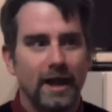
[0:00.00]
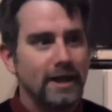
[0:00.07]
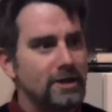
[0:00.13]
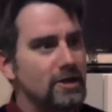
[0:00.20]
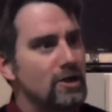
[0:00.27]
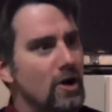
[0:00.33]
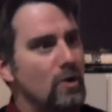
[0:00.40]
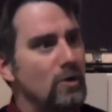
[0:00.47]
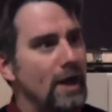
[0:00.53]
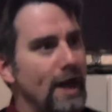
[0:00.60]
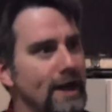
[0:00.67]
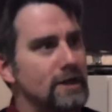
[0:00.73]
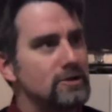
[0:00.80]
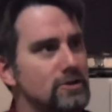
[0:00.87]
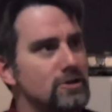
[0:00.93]
And you know,
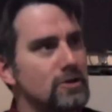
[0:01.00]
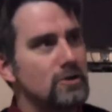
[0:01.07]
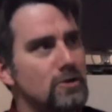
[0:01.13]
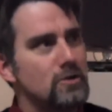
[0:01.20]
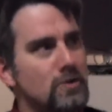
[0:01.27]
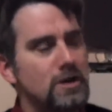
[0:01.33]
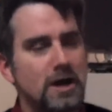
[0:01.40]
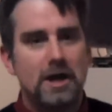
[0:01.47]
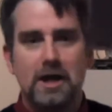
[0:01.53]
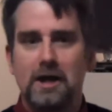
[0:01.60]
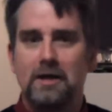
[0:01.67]
like, dude,